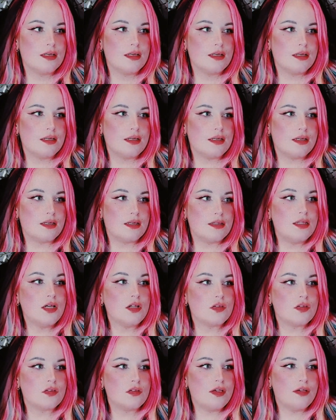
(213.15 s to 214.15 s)
And
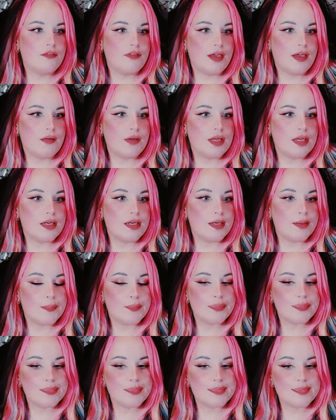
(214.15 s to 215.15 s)
not a very
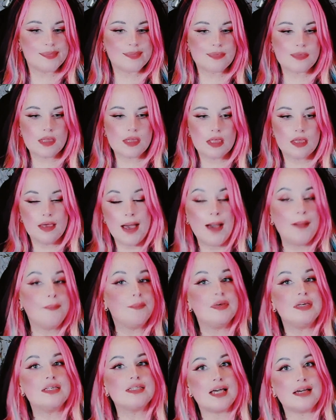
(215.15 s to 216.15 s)

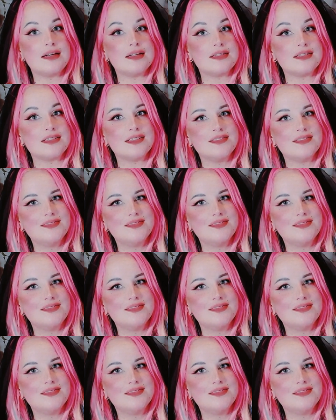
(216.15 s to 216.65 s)
happy sight.